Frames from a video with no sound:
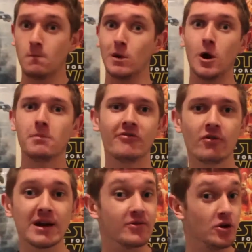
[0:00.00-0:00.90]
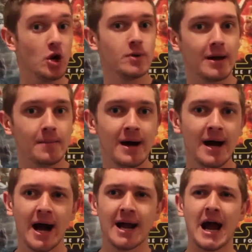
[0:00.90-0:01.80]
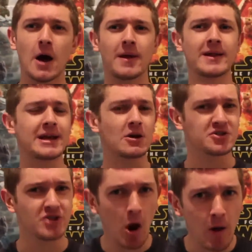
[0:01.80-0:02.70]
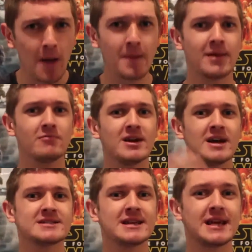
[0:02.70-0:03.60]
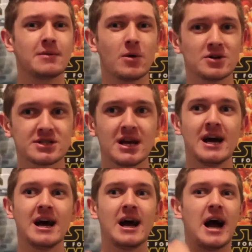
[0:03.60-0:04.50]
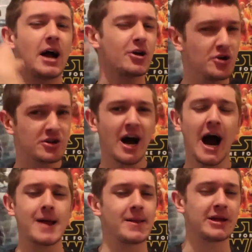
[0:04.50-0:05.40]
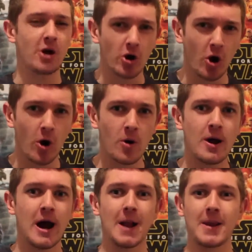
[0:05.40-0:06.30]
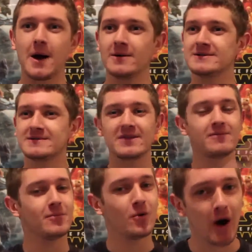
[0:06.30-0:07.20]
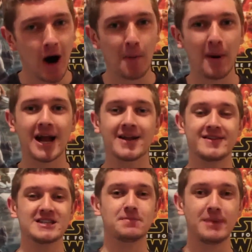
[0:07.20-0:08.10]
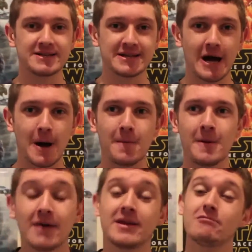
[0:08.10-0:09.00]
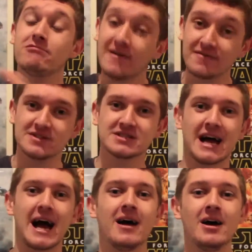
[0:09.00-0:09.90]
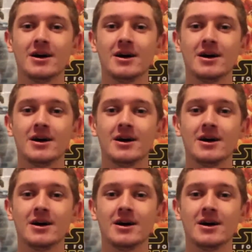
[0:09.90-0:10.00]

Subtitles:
long before he even knew him, and how then he got to know him and then realised that he was a good guy, and they got on, and now it's even more heartbreaking that they're splitting up. How they reference that,